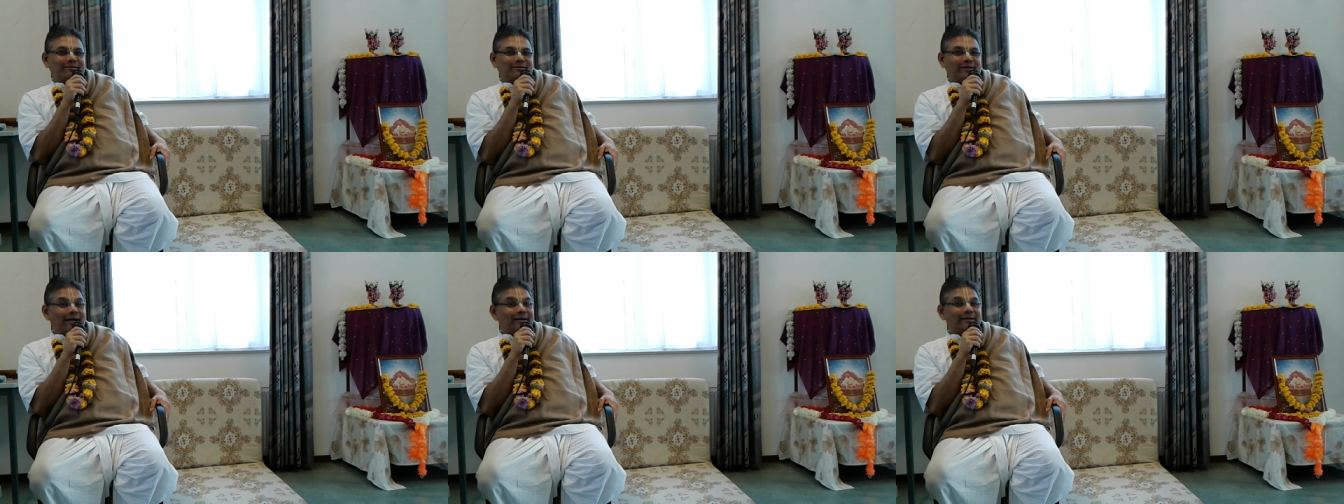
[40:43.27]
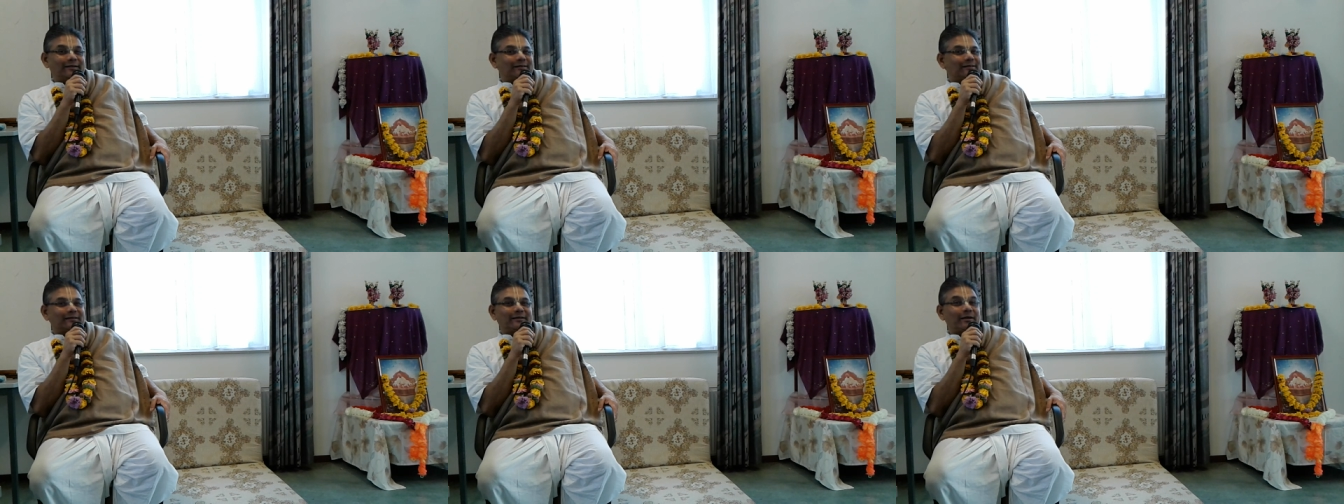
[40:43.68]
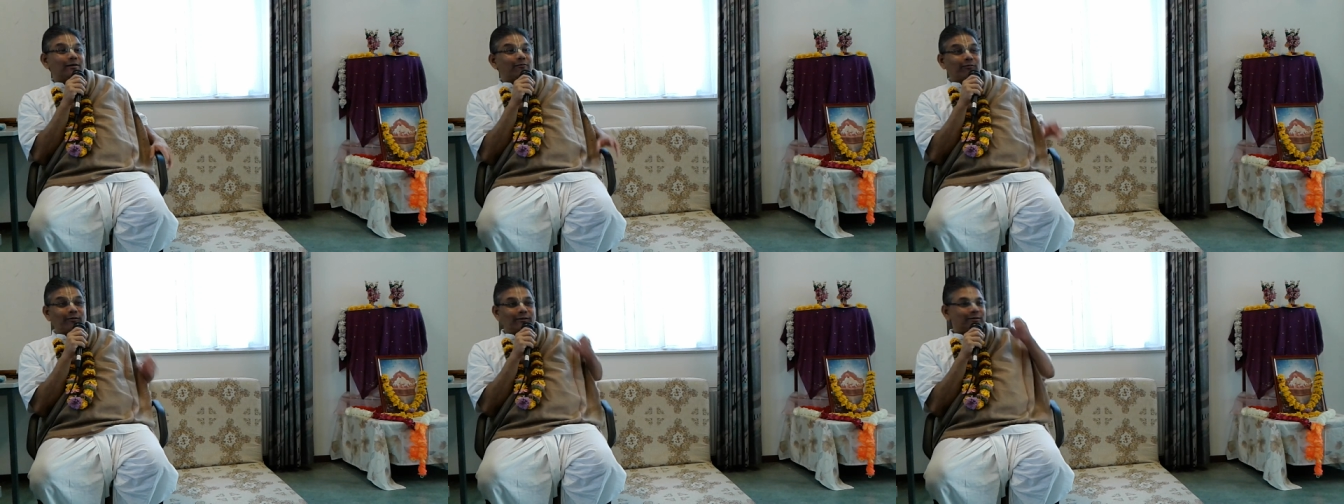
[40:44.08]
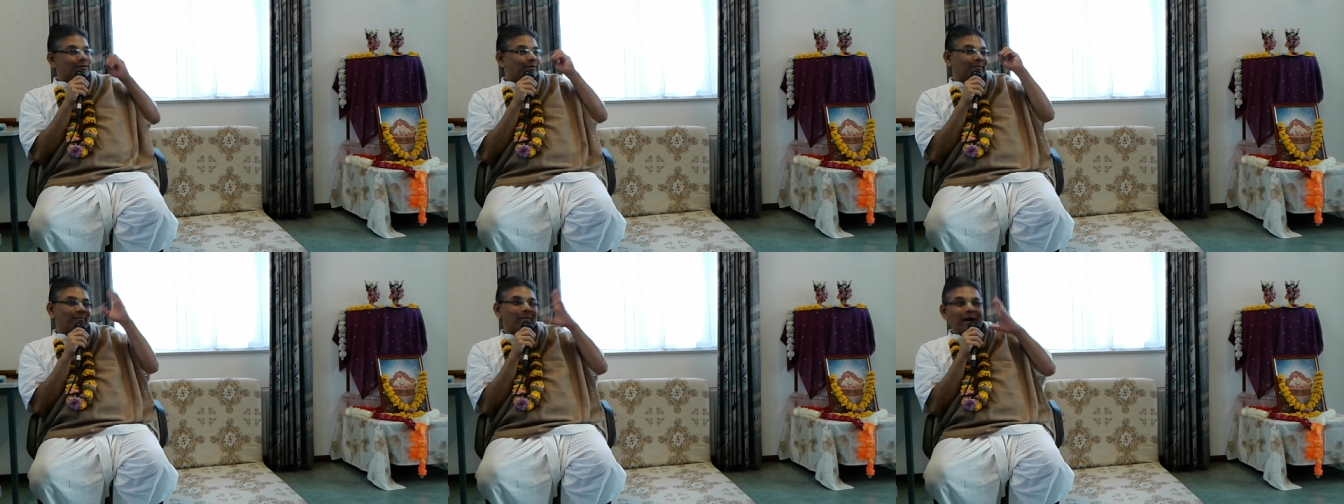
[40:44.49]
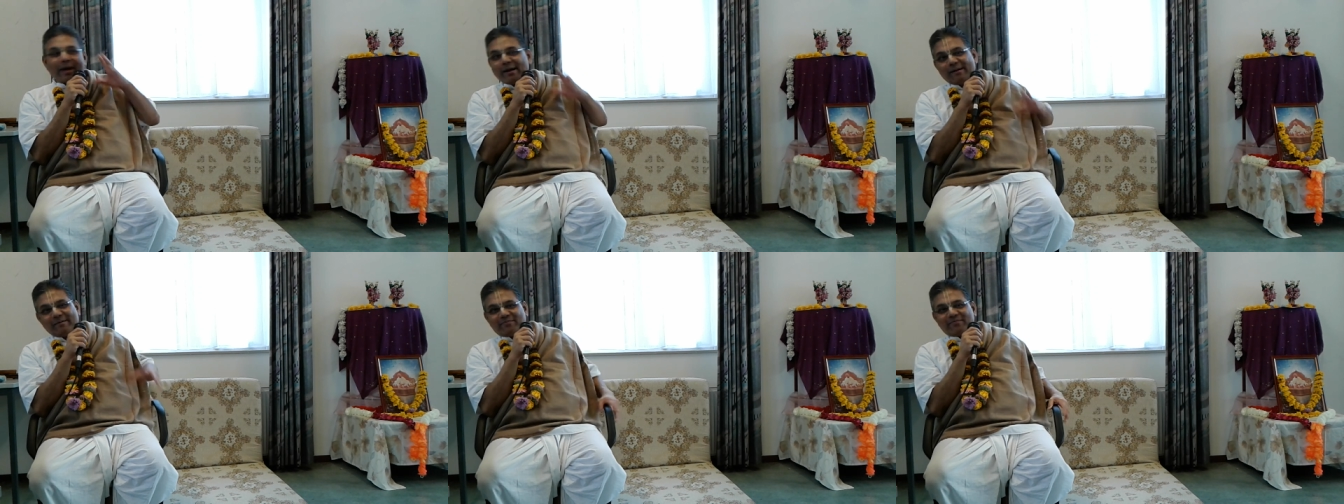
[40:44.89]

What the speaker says: That is the influence of Maya.